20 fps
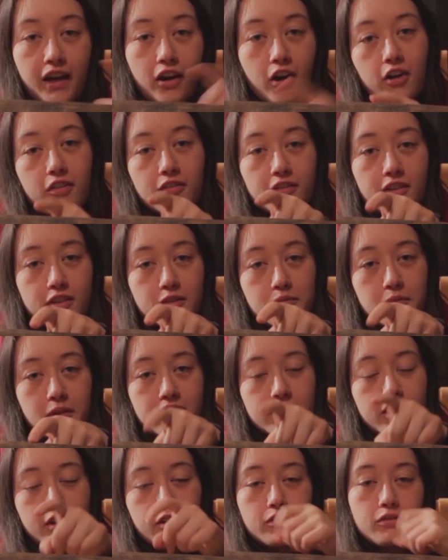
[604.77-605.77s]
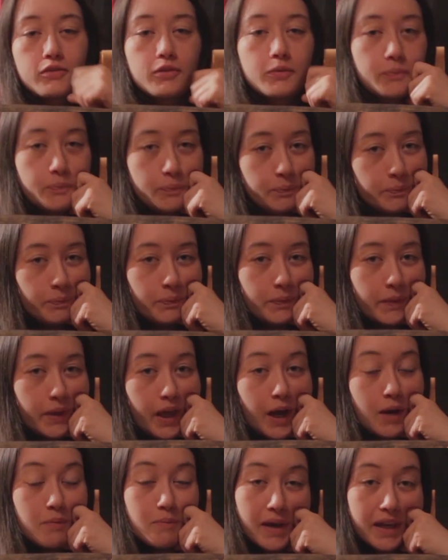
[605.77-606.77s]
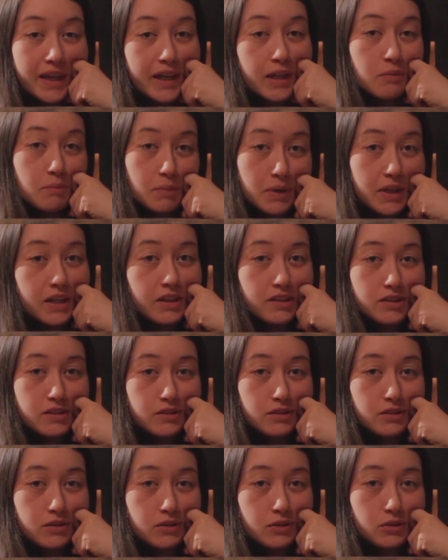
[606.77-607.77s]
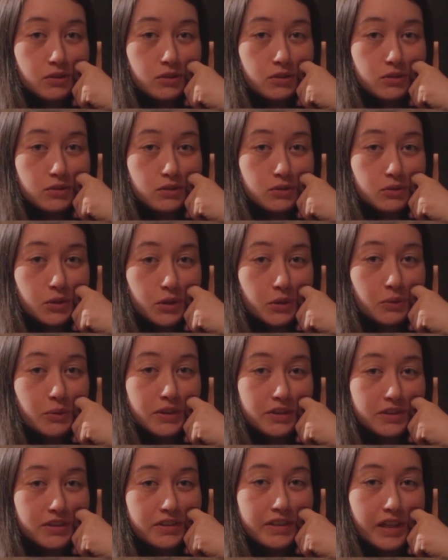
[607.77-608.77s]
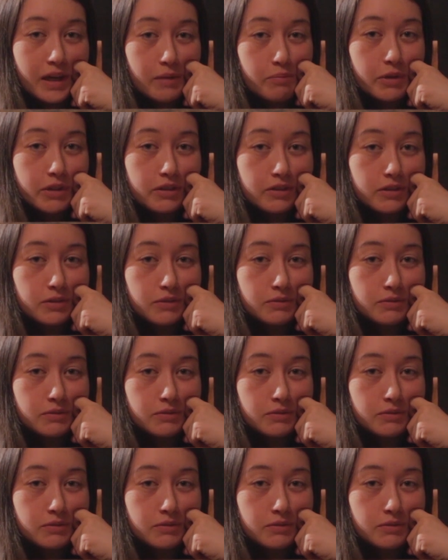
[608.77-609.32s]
I carved this myself. I'm making peace with what just happened.